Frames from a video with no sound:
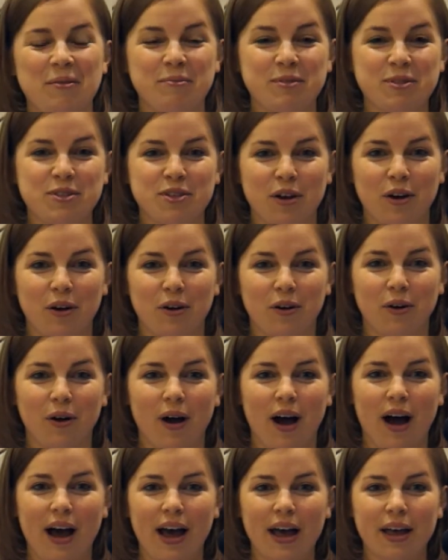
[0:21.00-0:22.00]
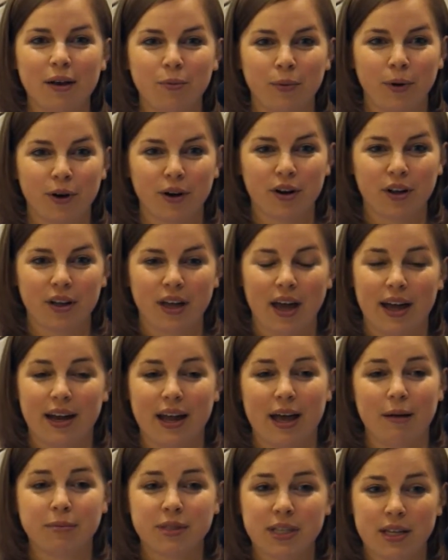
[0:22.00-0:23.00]
So I work at
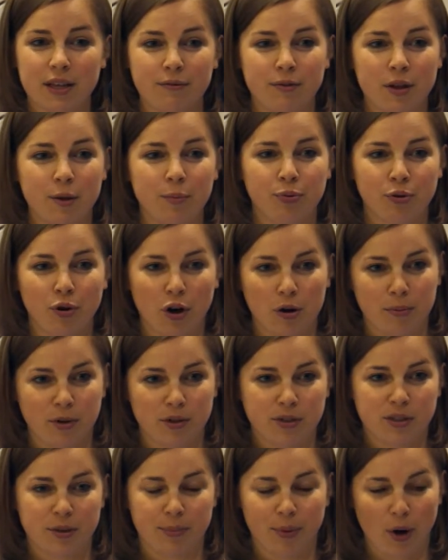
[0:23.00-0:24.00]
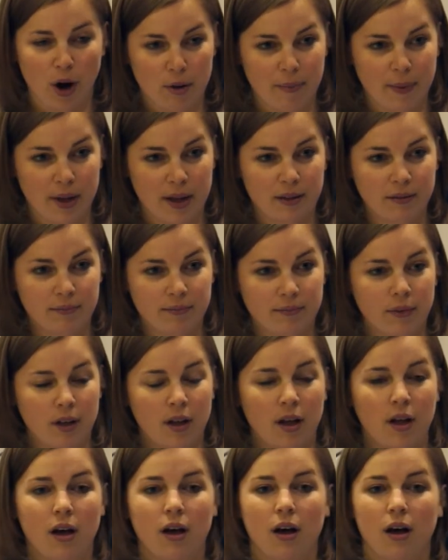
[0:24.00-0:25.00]
MTV Promos department.
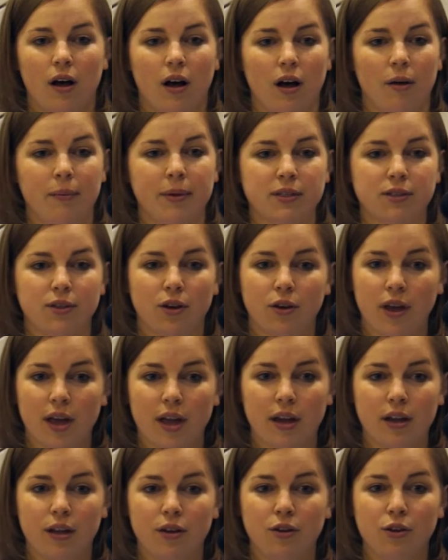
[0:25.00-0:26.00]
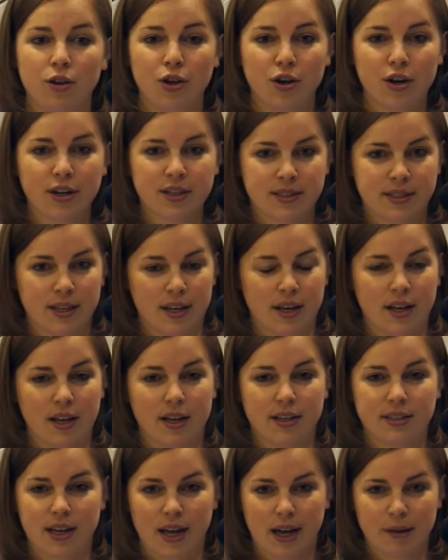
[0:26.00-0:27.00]
It's located in New York City
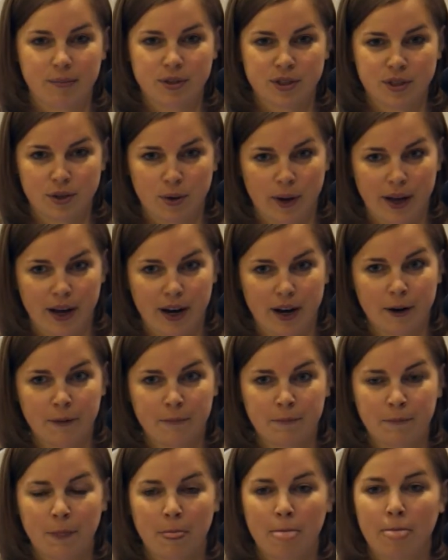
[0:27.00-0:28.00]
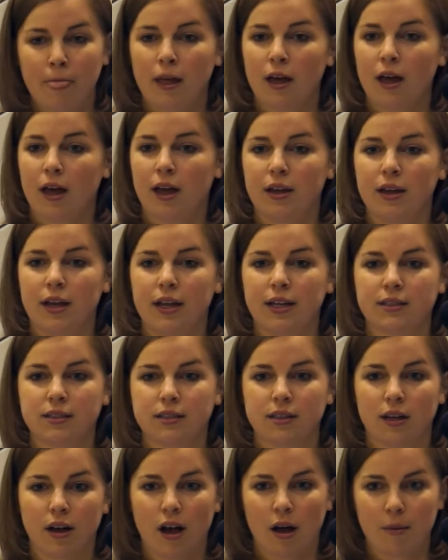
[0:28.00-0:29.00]
in Times Square, and it's
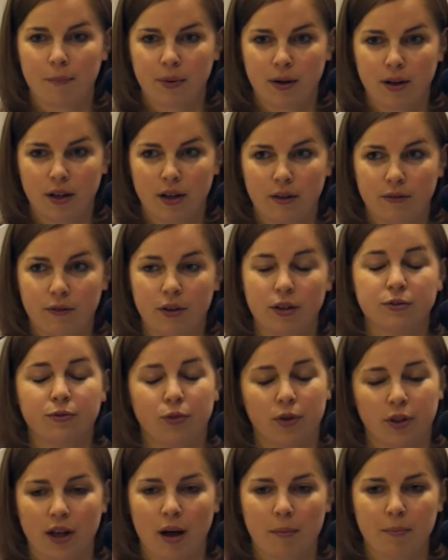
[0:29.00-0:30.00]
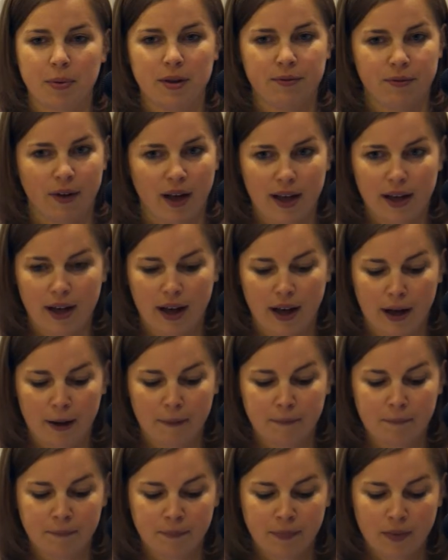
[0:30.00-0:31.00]
for the company
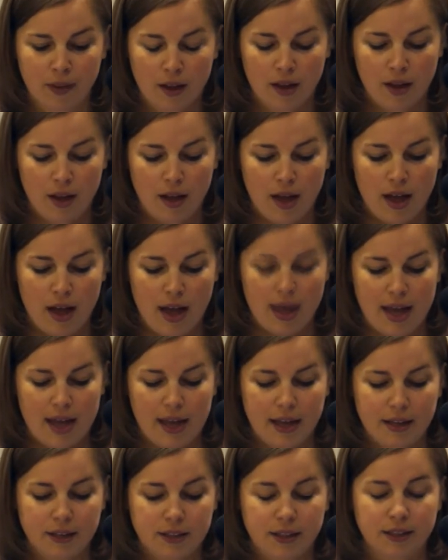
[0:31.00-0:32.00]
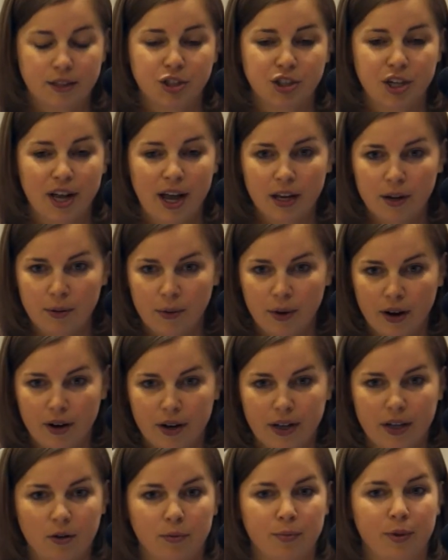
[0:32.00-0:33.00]
Viacom. And in
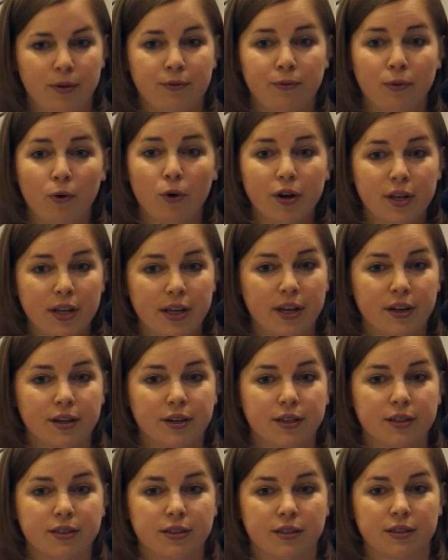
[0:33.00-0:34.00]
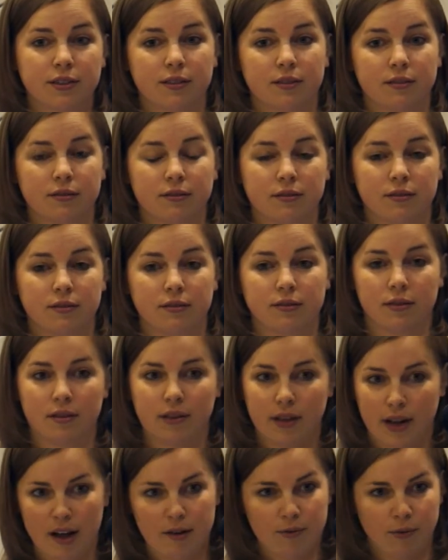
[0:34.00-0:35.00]
January, it'll be 4 years
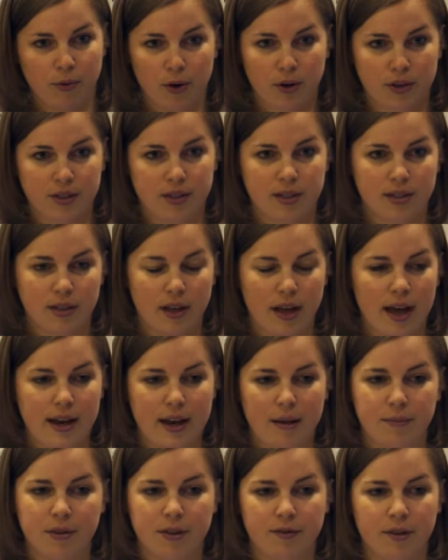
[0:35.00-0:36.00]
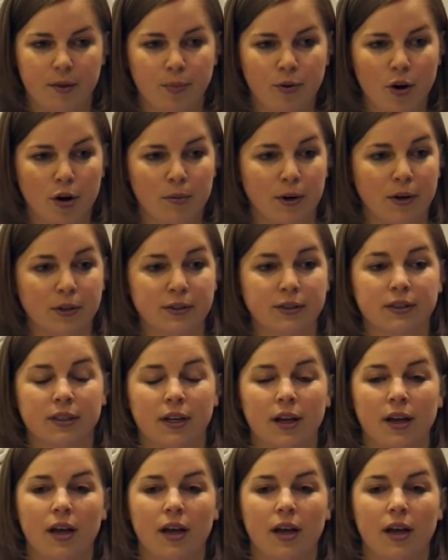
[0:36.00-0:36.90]
that I've worked at MTV Promos.